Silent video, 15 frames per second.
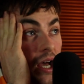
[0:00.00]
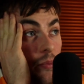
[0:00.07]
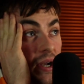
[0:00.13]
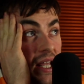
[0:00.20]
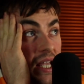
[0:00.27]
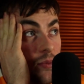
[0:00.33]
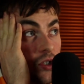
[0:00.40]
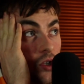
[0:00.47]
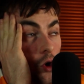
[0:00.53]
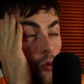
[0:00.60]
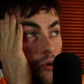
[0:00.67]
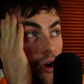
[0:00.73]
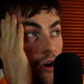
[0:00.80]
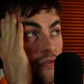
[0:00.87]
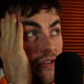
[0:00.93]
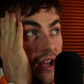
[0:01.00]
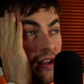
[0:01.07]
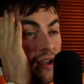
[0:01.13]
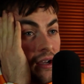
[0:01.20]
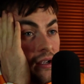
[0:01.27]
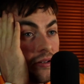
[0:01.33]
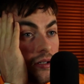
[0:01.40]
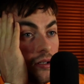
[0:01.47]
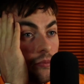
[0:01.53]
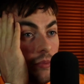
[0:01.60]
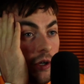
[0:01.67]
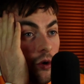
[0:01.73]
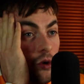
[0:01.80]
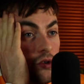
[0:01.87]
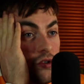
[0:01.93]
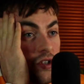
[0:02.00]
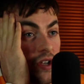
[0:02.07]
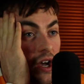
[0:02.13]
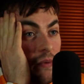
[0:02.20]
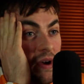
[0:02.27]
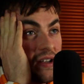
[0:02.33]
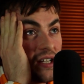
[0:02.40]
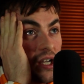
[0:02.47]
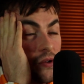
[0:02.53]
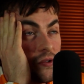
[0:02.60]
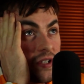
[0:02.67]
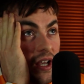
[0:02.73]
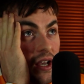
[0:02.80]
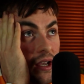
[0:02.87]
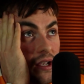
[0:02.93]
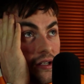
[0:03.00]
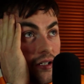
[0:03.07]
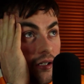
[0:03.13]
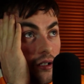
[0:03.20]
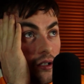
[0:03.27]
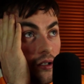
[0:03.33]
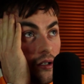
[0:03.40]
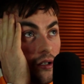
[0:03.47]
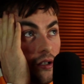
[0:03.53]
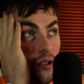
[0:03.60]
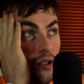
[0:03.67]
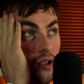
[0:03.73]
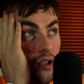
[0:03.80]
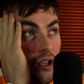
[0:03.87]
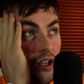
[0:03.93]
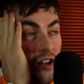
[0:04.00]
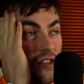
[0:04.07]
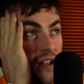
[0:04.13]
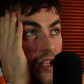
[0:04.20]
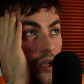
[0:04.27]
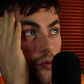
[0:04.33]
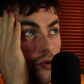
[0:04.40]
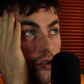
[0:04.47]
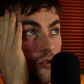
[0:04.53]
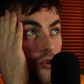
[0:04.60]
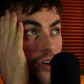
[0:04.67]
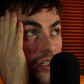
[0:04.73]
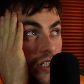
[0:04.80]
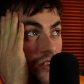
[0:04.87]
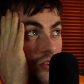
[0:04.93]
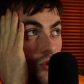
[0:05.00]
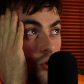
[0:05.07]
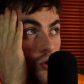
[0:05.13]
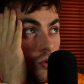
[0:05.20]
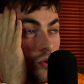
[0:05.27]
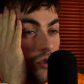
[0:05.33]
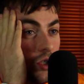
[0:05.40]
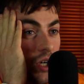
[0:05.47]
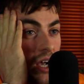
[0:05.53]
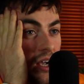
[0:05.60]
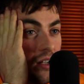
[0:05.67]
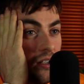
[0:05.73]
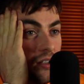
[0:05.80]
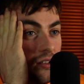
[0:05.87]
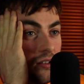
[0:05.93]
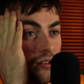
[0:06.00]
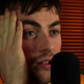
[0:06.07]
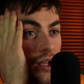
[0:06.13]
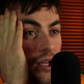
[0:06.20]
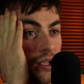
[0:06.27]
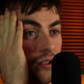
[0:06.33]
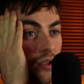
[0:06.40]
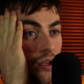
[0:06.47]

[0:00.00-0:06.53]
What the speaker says: my neighbour told me off that night because I went outside, and I think I was crossing swords with Jack, like